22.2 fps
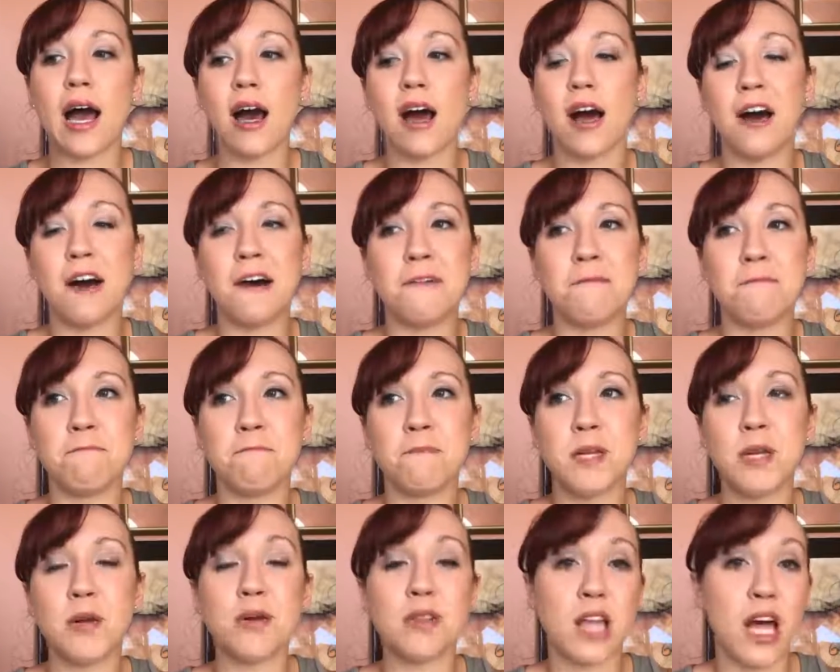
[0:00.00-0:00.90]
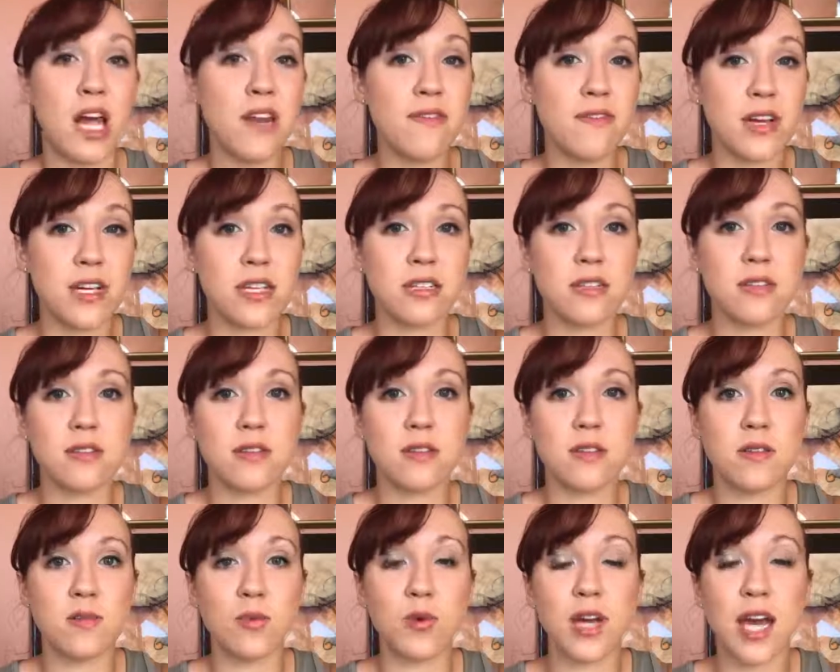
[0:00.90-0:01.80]
A lot of us
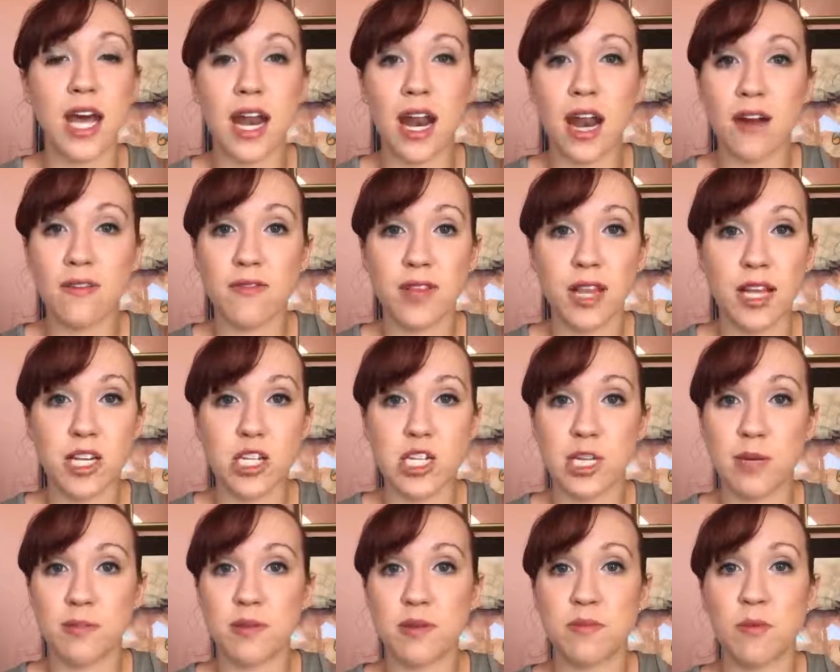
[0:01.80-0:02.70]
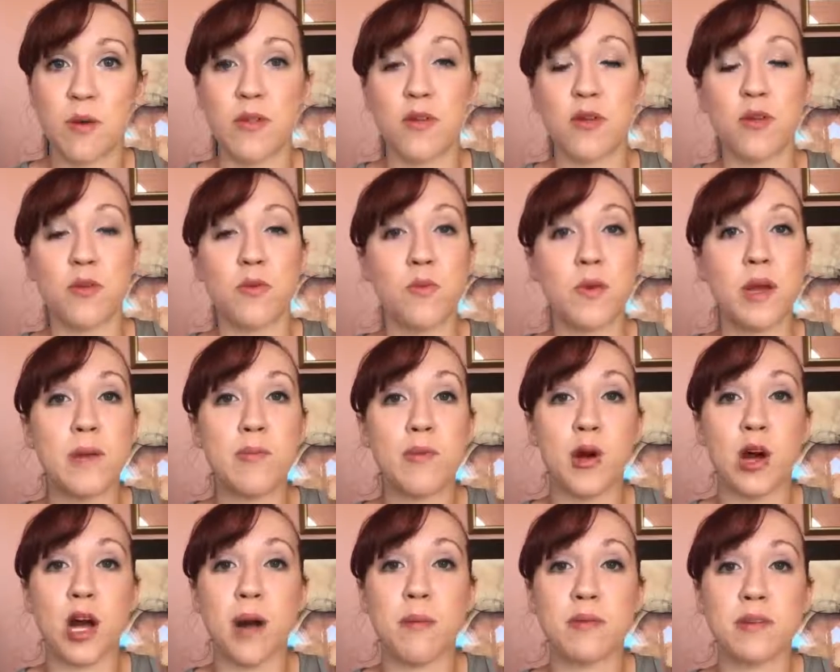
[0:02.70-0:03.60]
will get out of relationships, whether we
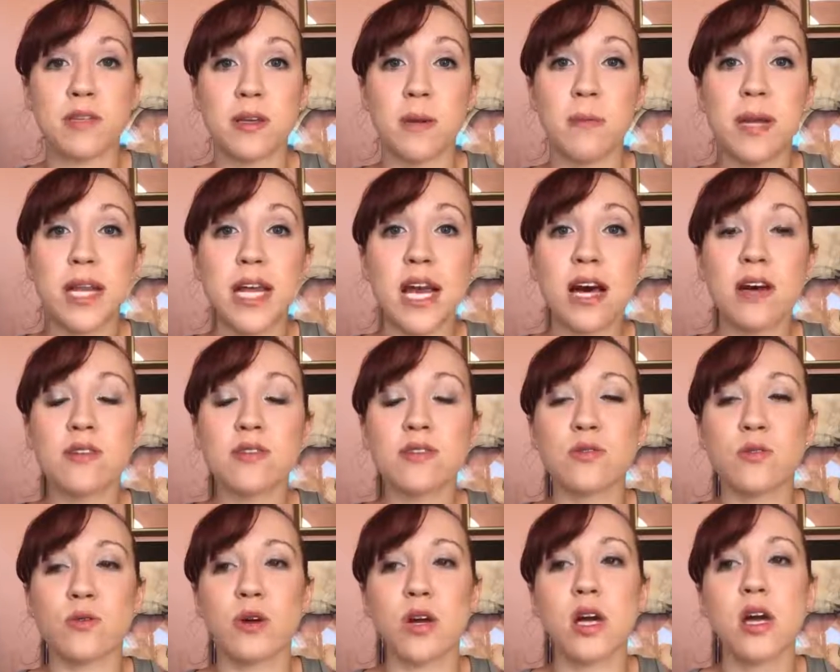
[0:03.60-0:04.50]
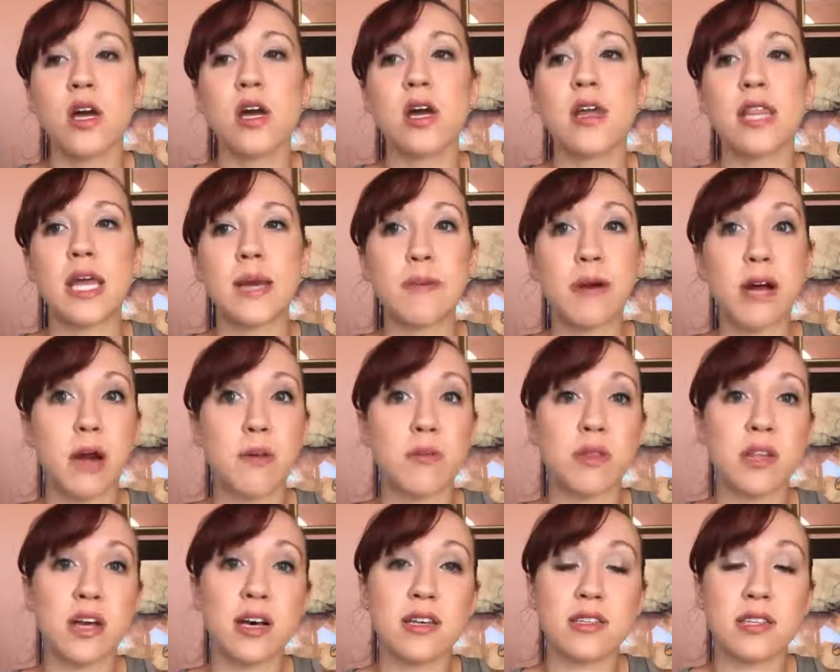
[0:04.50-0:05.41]
broke up with somebody else or they break up
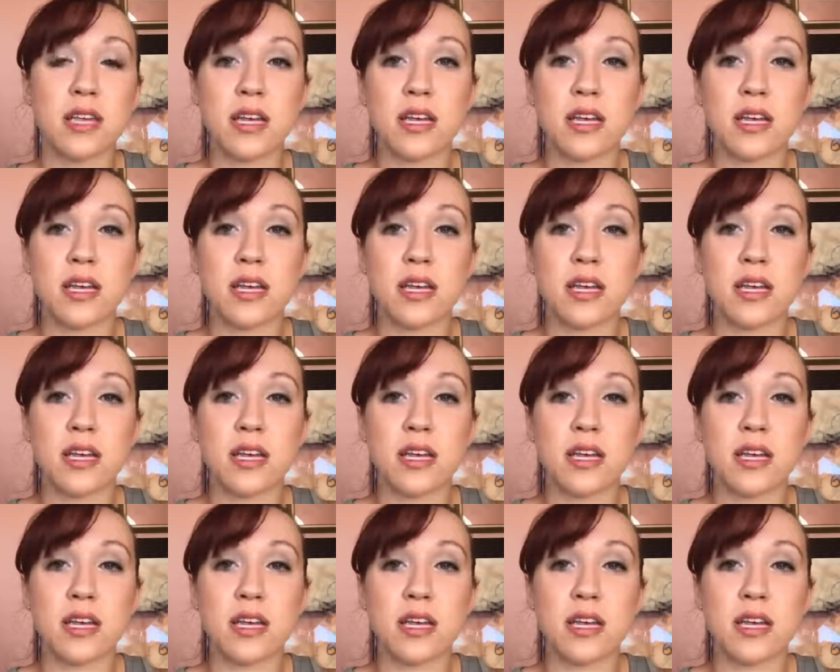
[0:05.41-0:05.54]
with us.